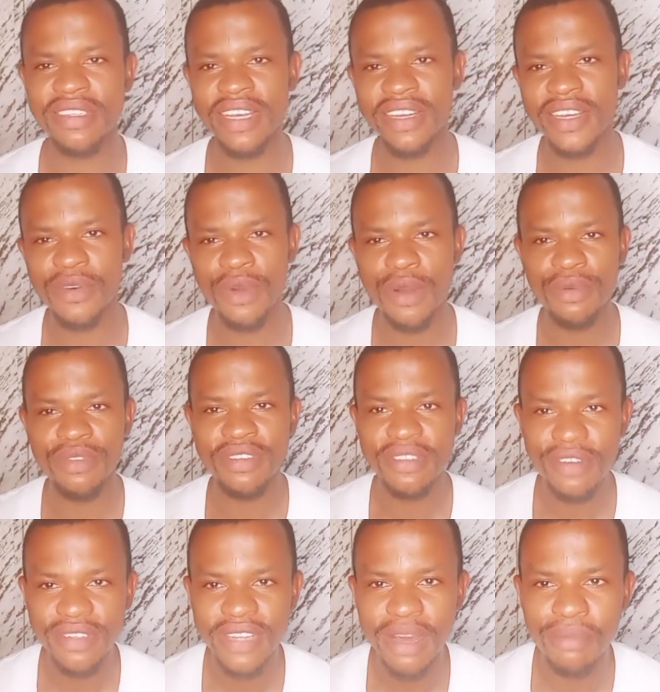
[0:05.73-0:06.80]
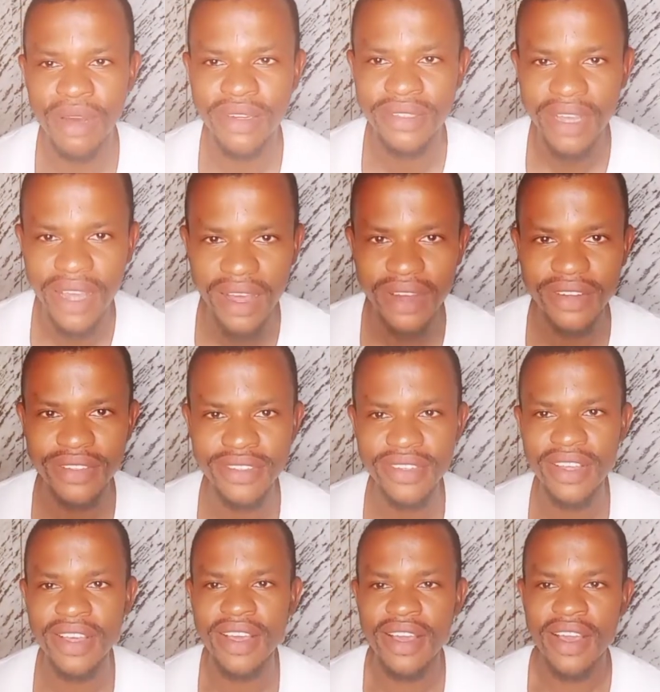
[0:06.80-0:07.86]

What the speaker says: channel where we discuss about health,